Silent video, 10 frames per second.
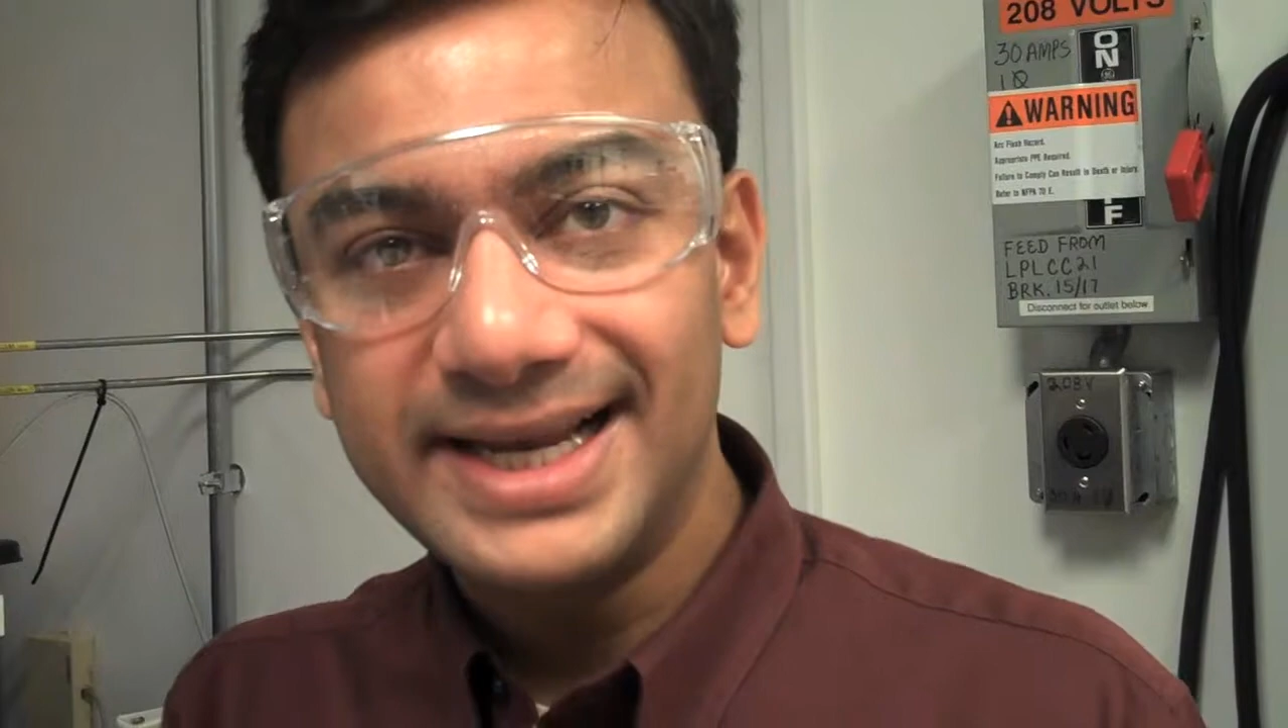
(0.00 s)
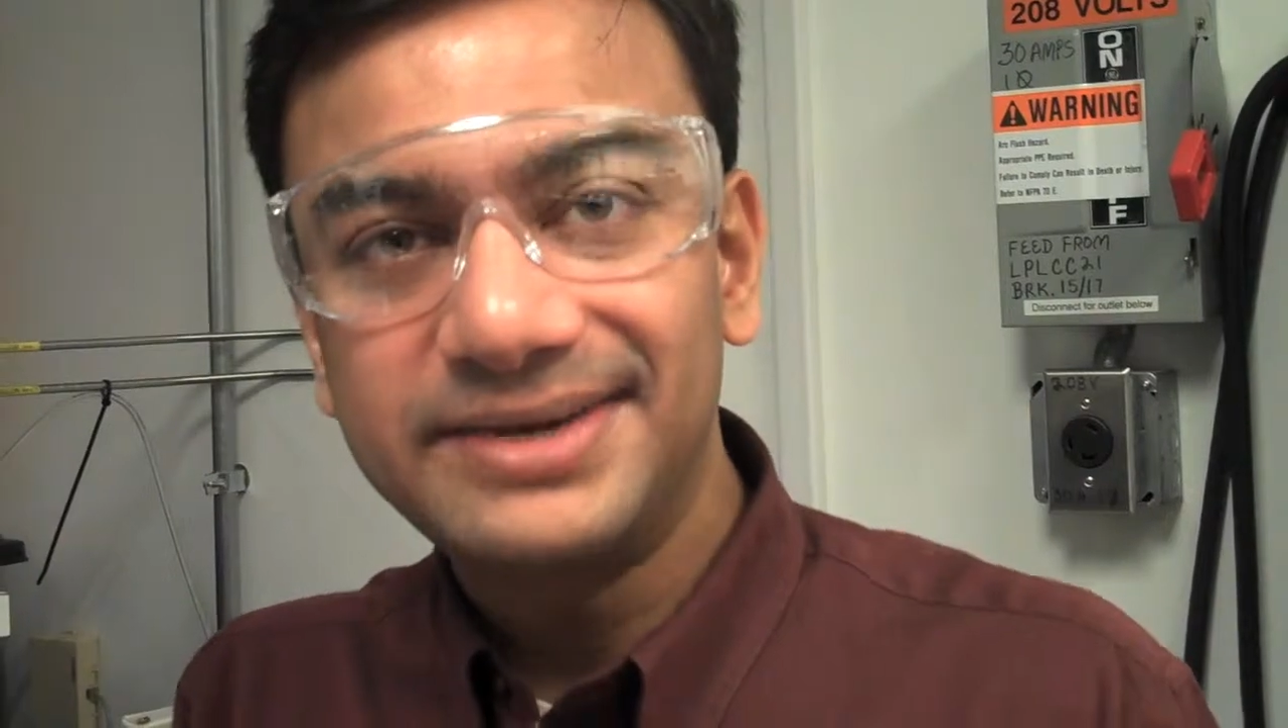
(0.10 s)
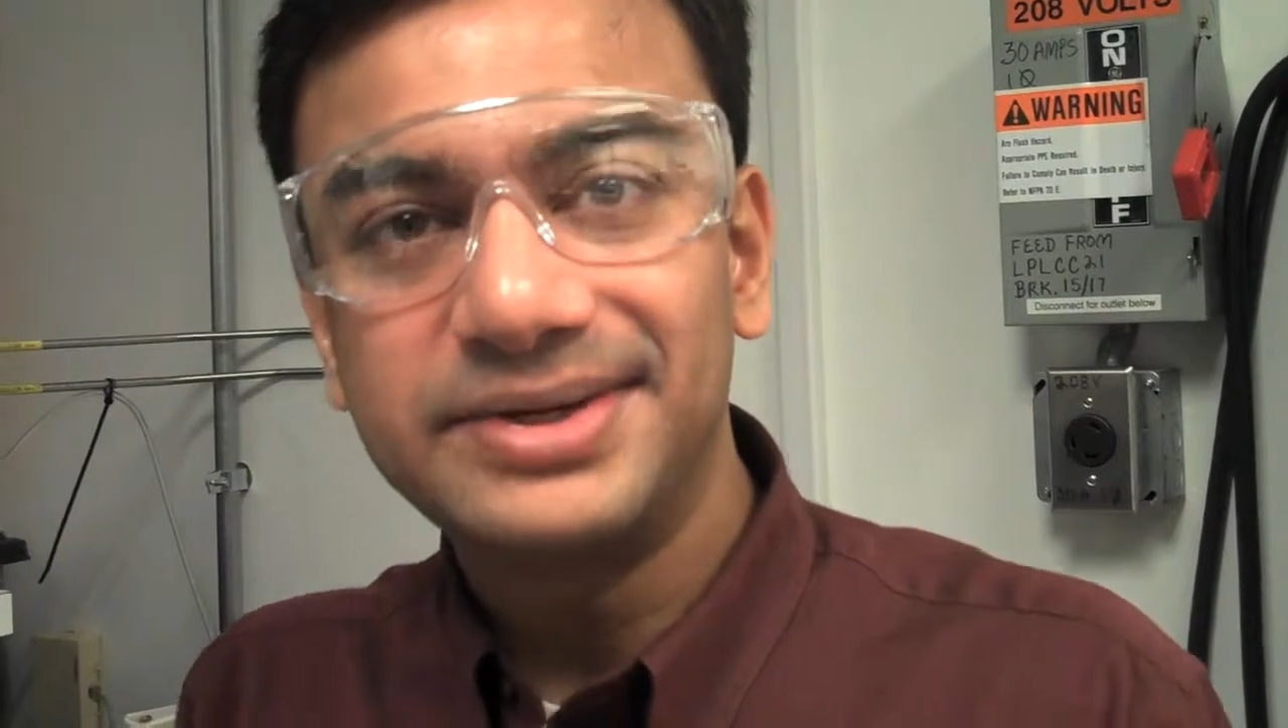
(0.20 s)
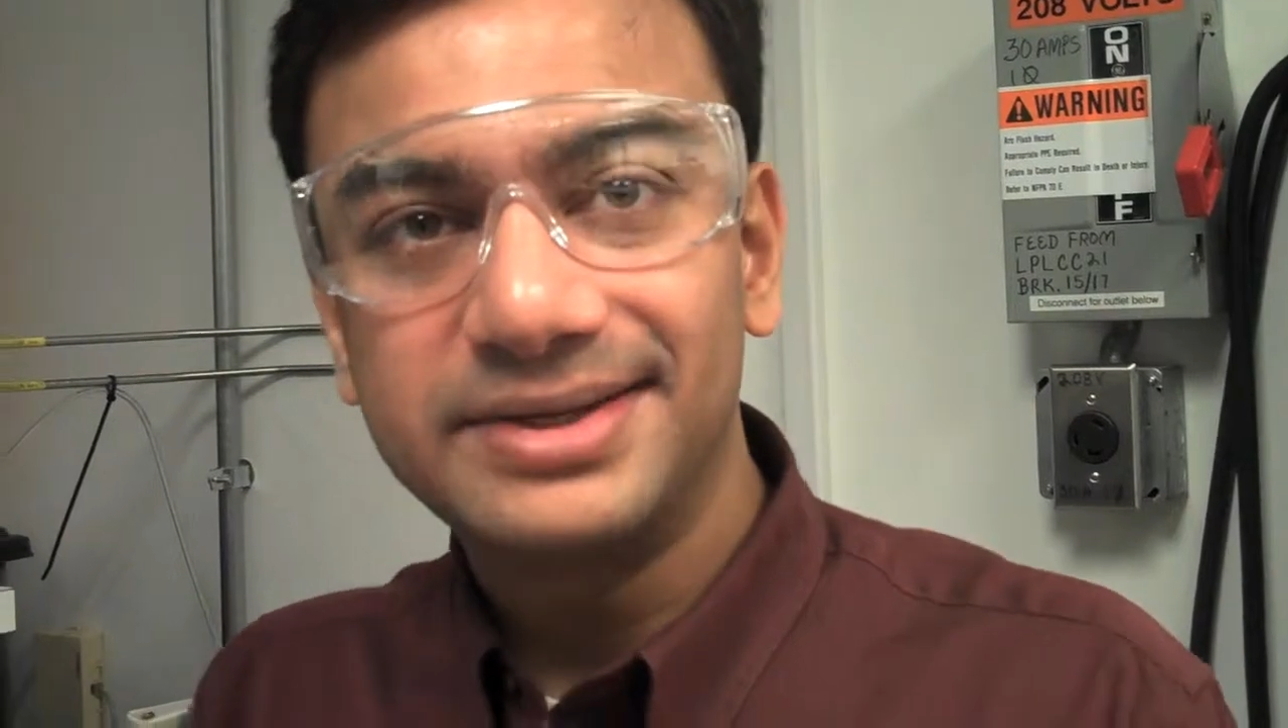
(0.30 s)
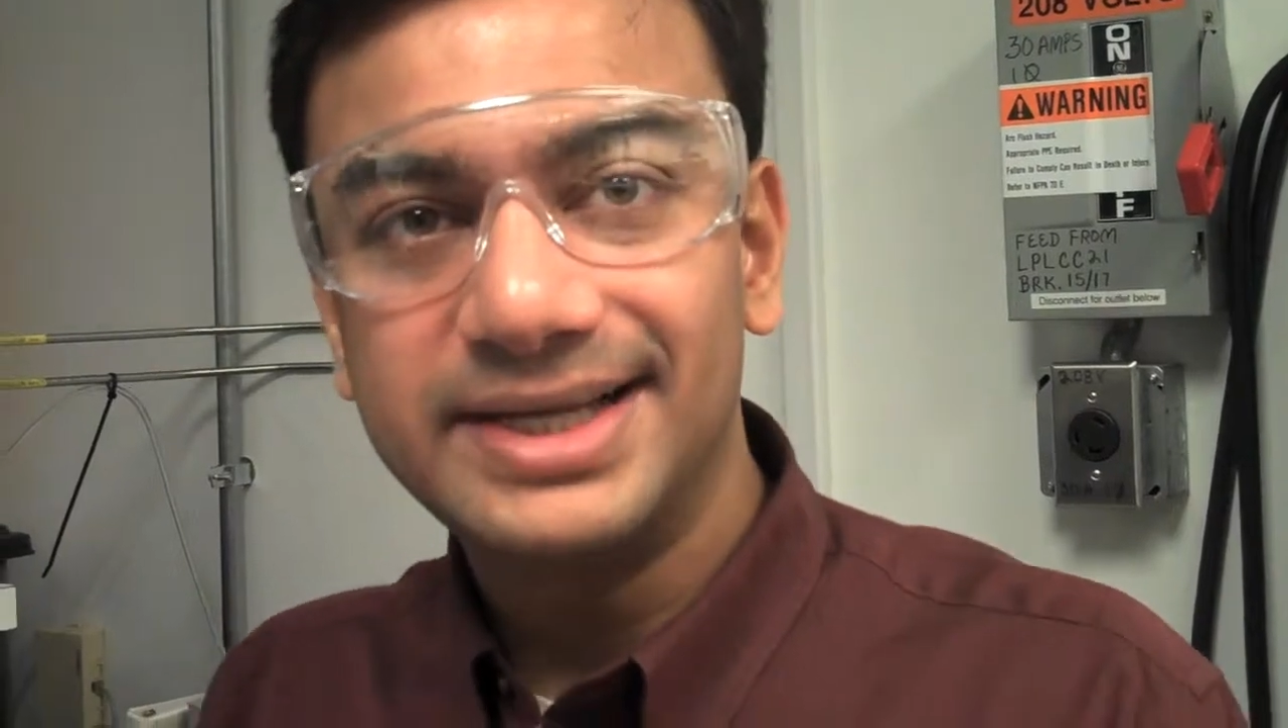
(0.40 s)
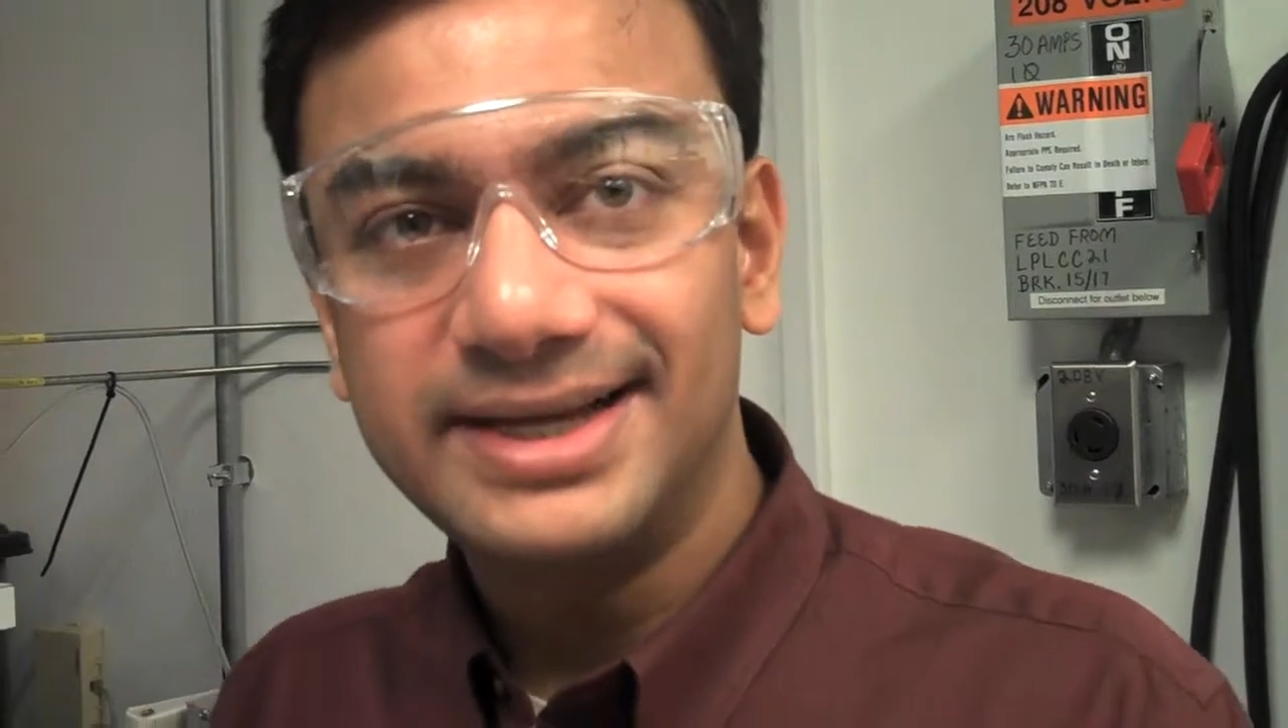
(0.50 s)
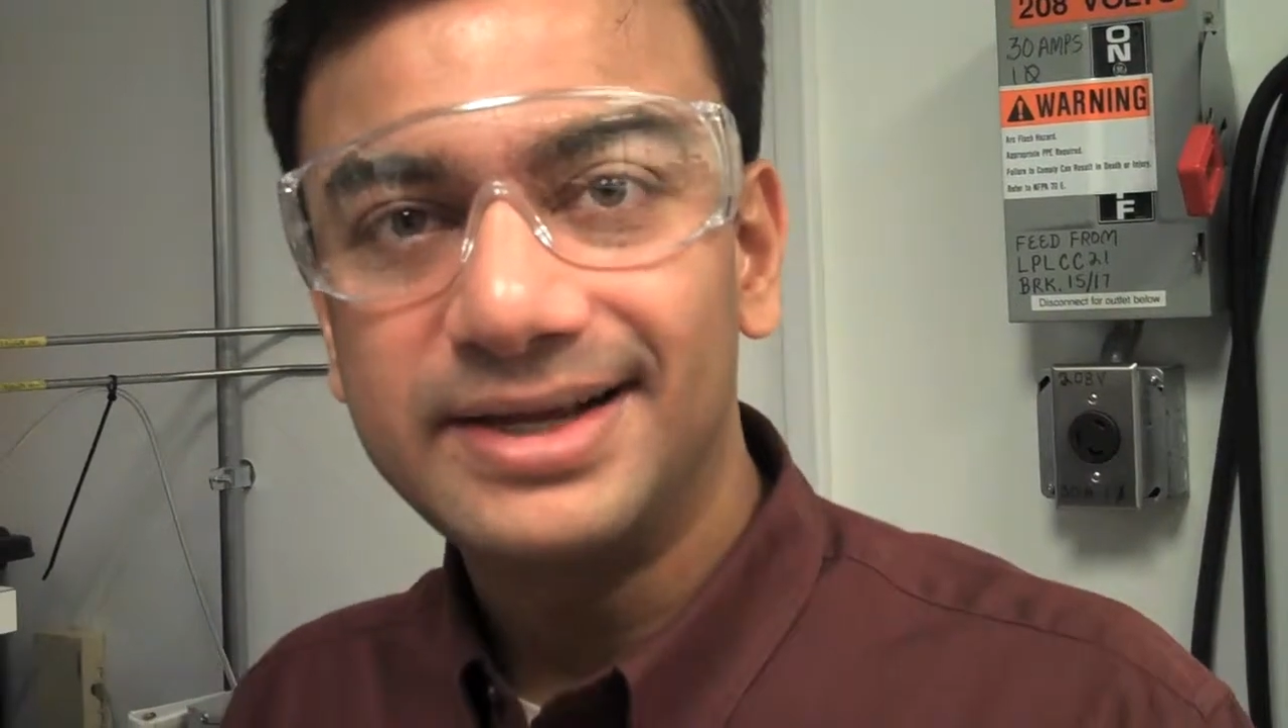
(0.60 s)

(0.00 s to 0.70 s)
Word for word: electrically,